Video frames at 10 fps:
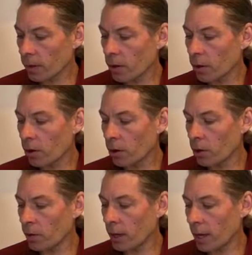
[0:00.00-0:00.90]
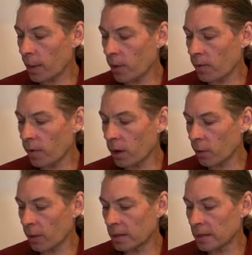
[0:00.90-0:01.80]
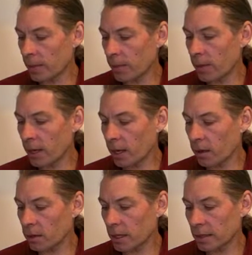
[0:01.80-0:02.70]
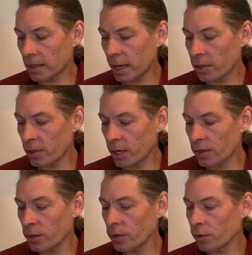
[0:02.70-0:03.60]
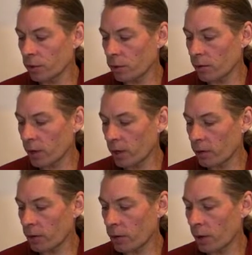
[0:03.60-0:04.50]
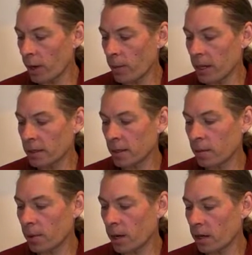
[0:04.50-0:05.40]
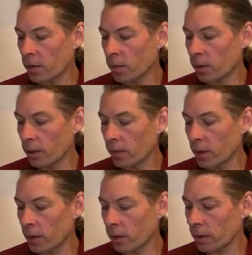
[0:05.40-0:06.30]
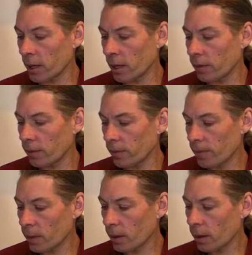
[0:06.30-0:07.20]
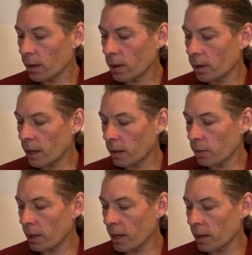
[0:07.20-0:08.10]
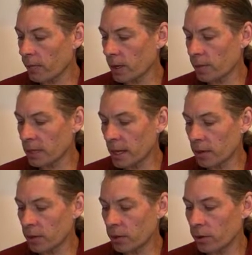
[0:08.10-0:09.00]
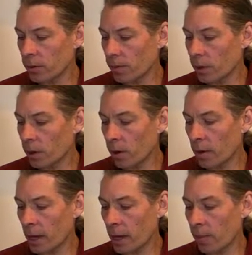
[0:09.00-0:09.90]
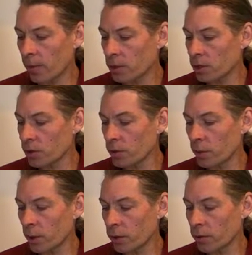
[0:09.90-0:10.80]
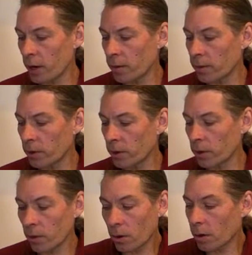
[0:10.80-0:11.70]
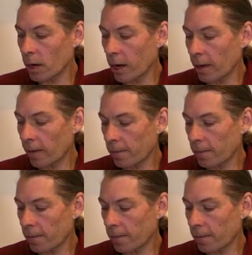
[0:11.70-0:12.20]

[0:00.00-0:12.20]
Or are you in the habit of following something else that sidetracks you, derails you, and makes it impossible to live a healthy life? That is what life comes down to. Are you in the habit of choosing what is right for you or not?